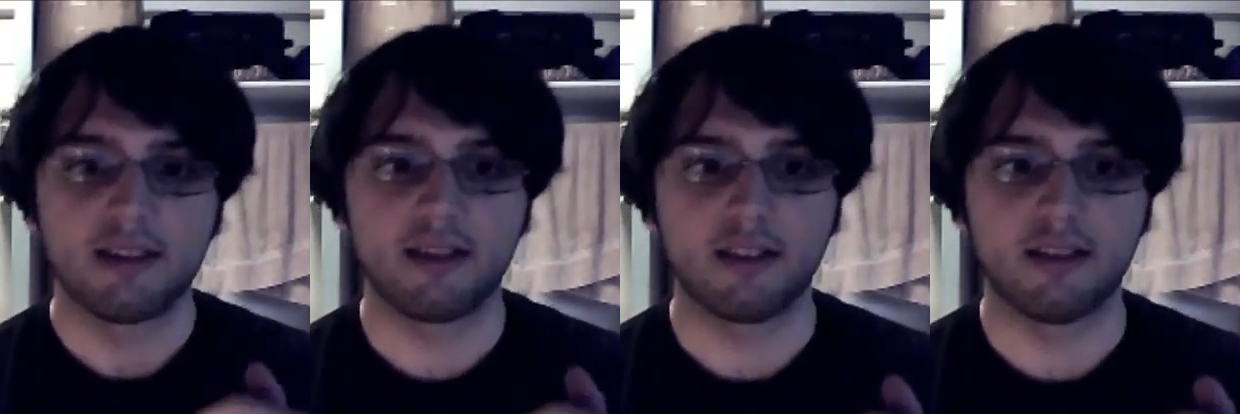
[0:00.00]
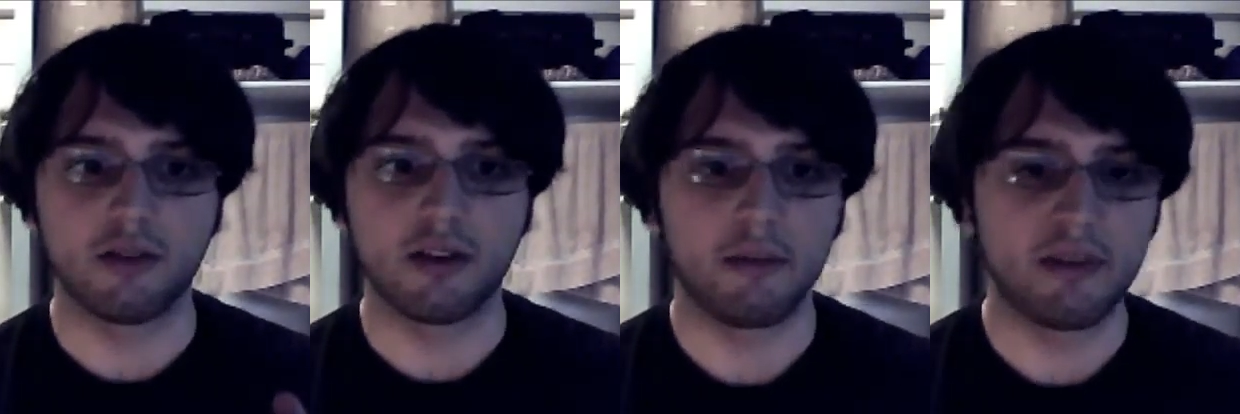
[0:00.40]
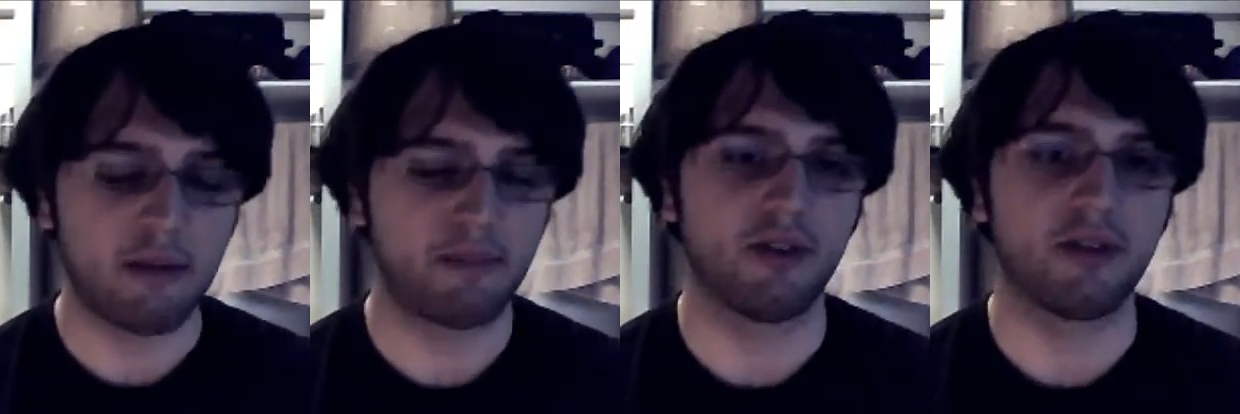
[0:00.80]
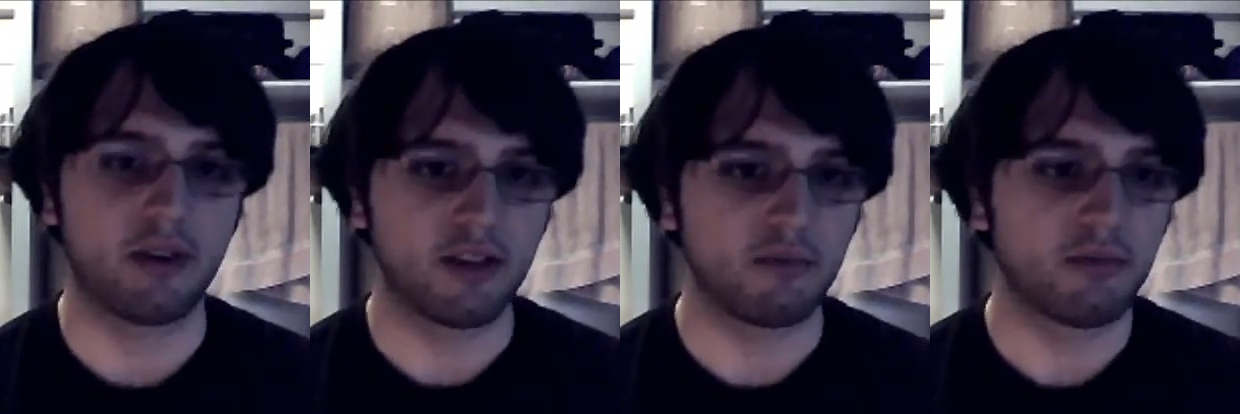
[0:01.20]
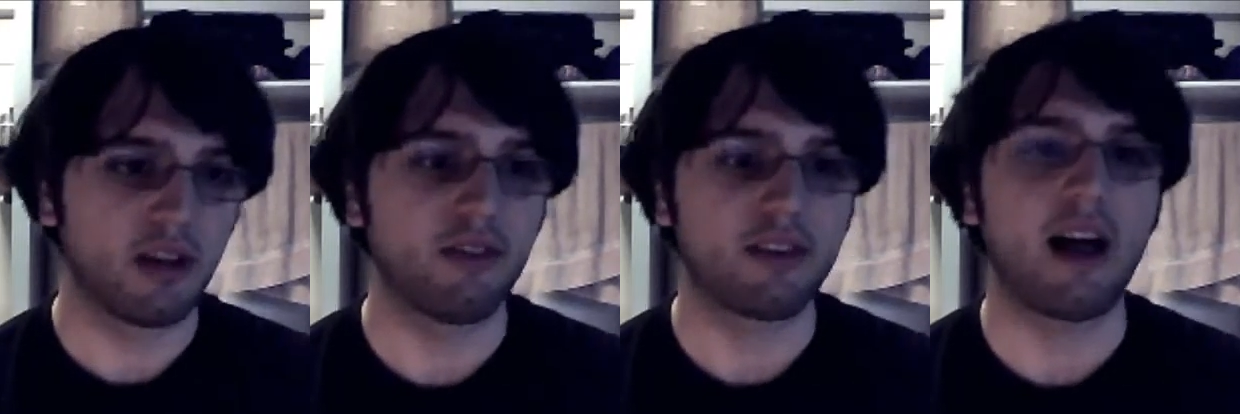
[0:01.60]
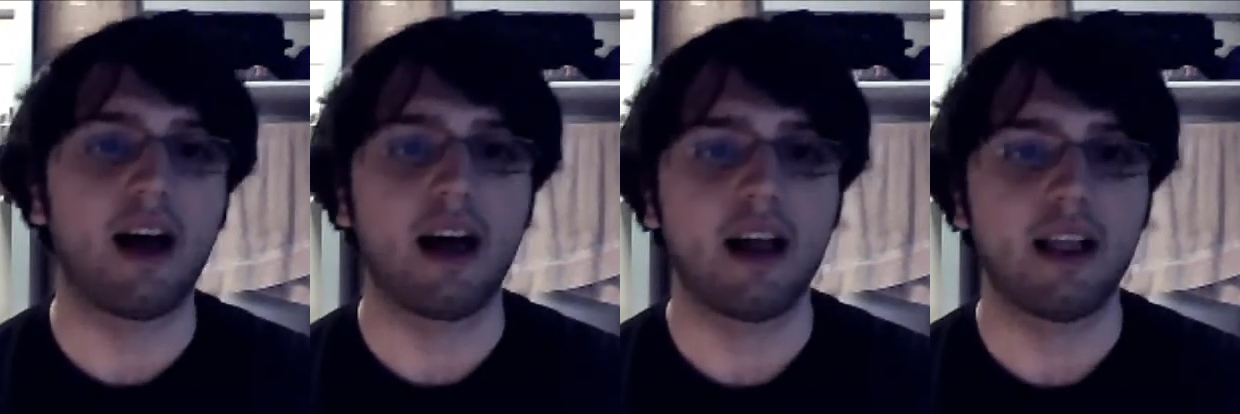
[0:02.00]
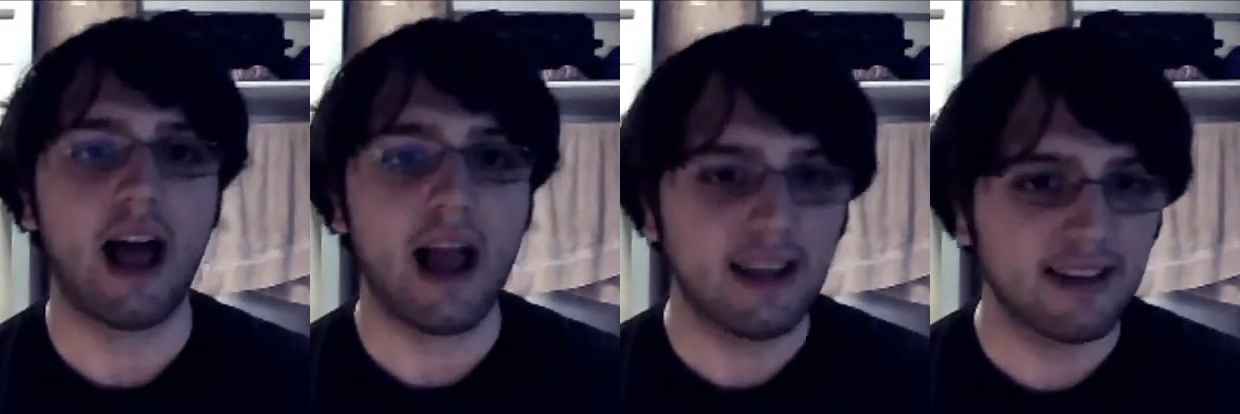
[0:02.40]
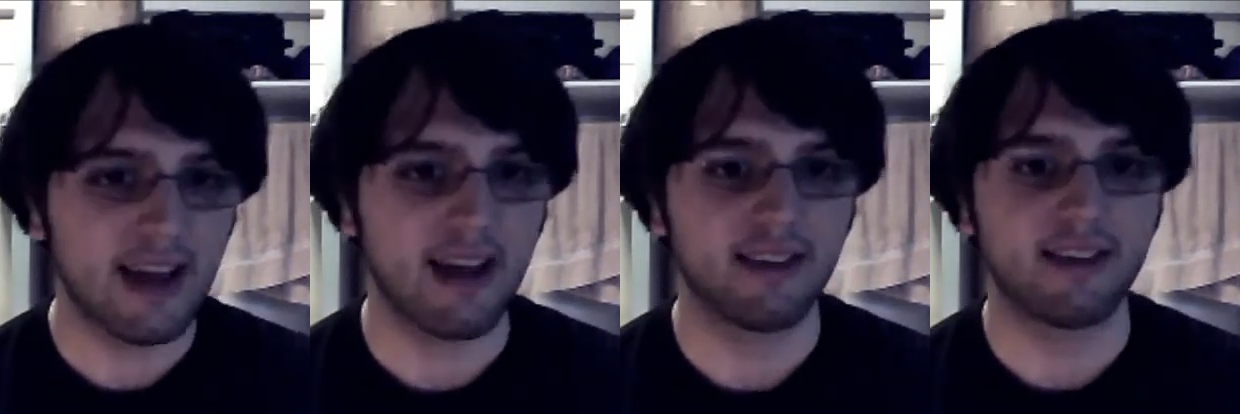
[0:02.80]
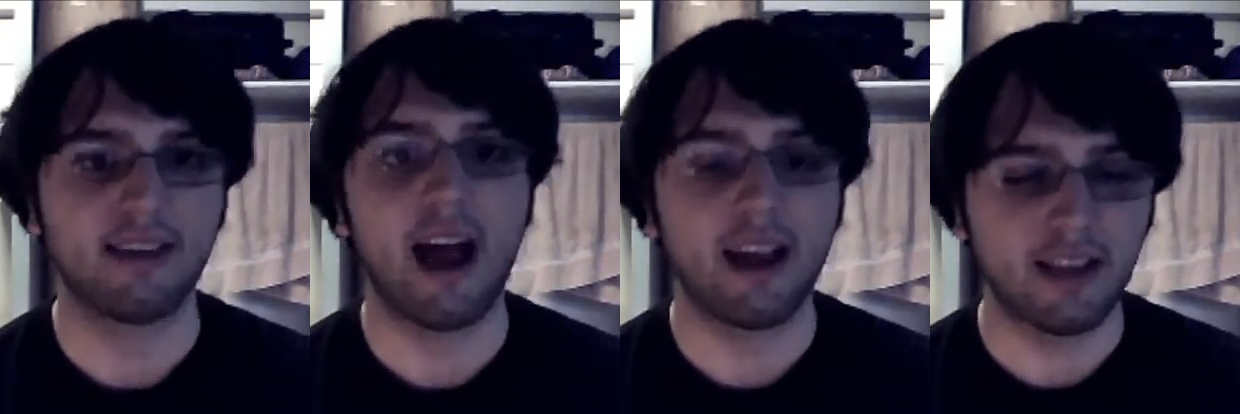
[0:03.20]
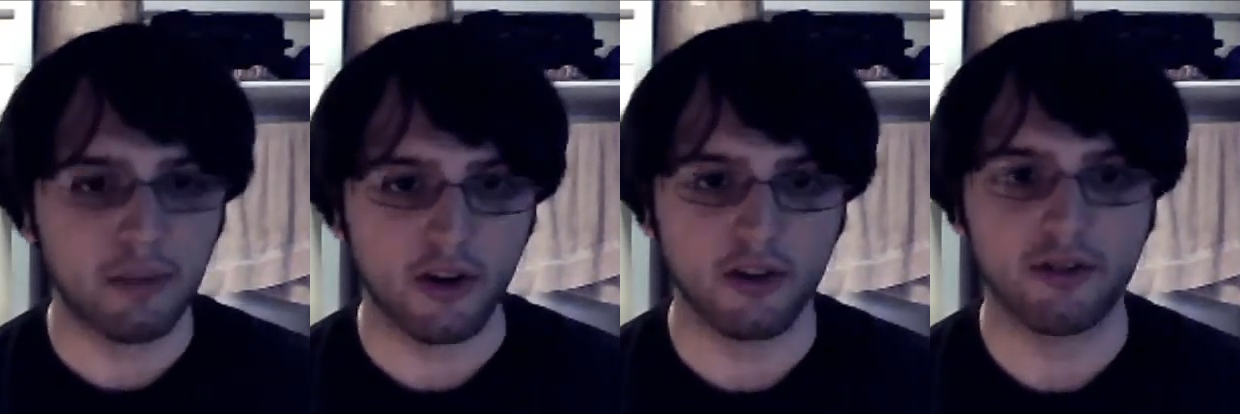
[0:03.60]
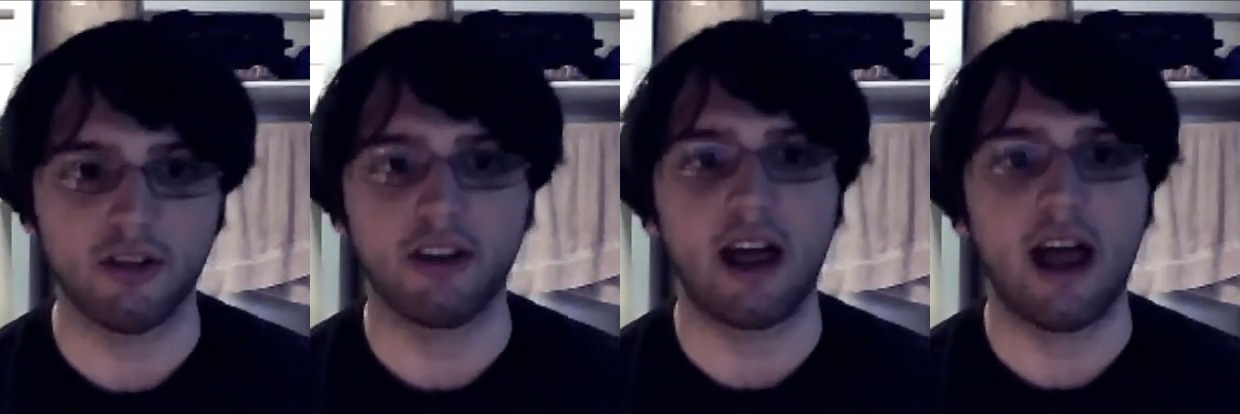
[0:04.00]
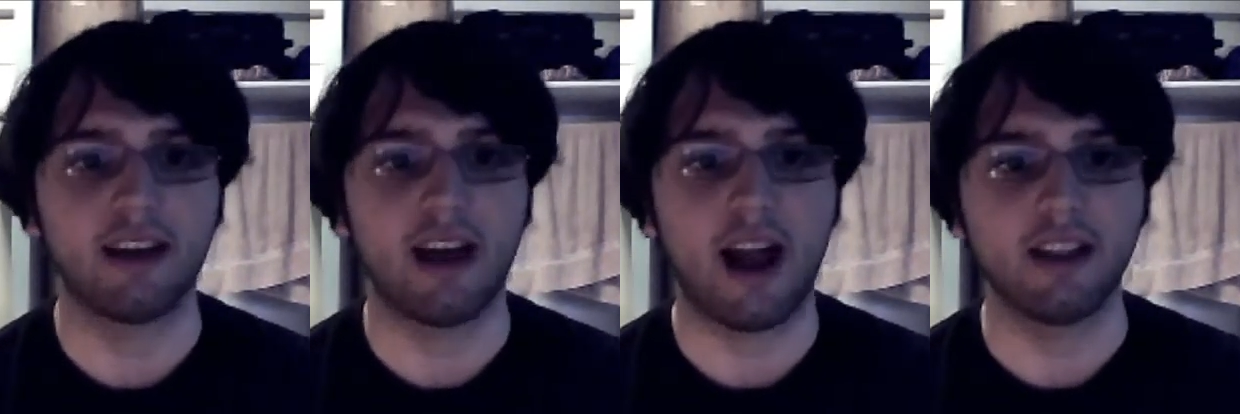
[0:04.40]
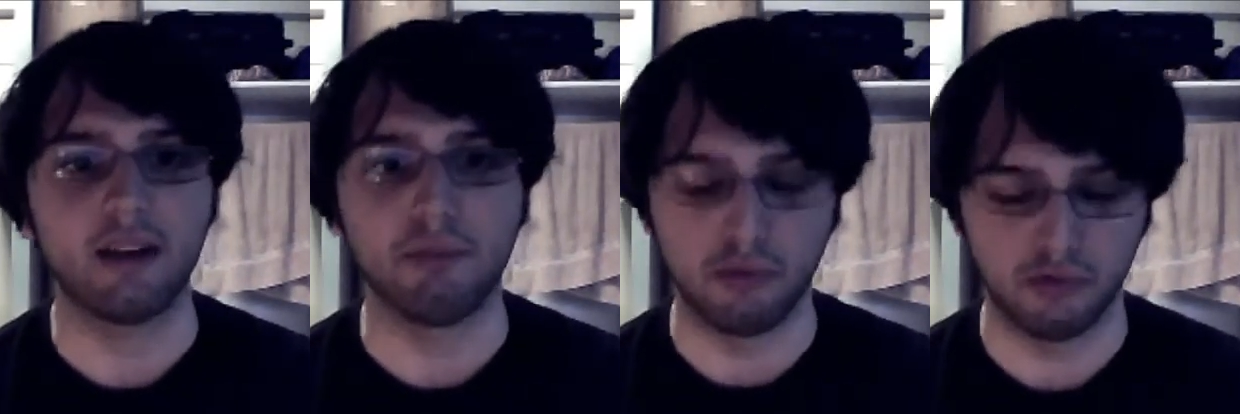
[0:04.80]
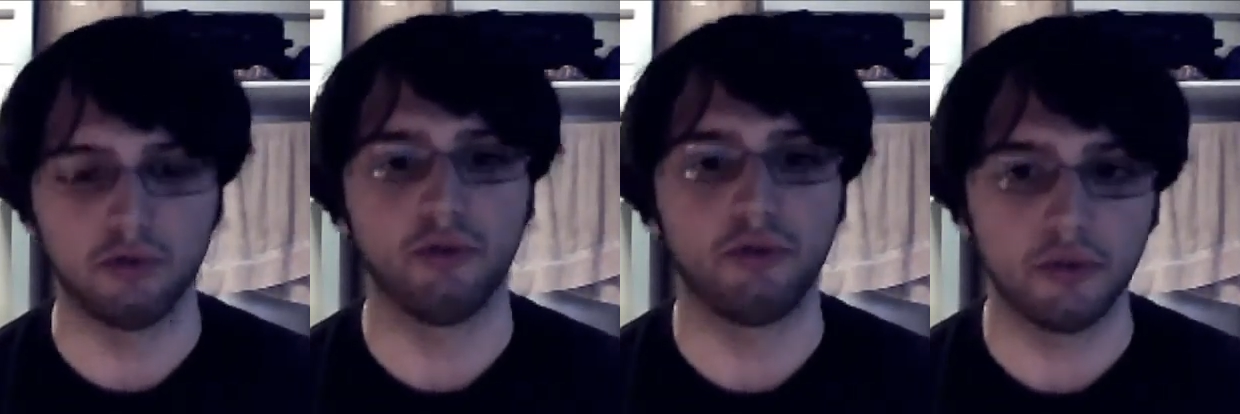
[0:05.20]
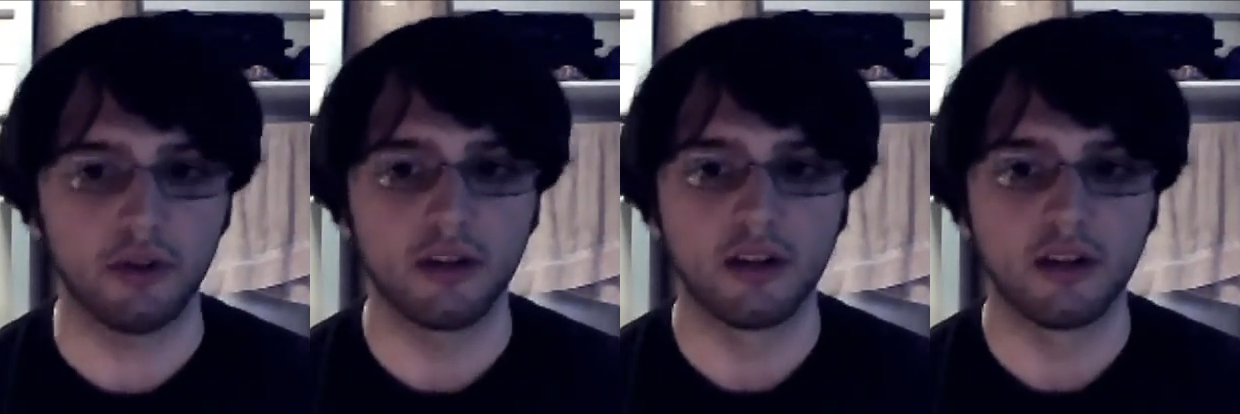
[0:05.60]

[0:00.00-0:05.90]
to, to come to episode three to give us a high intense, highly personal, and highly brutal duel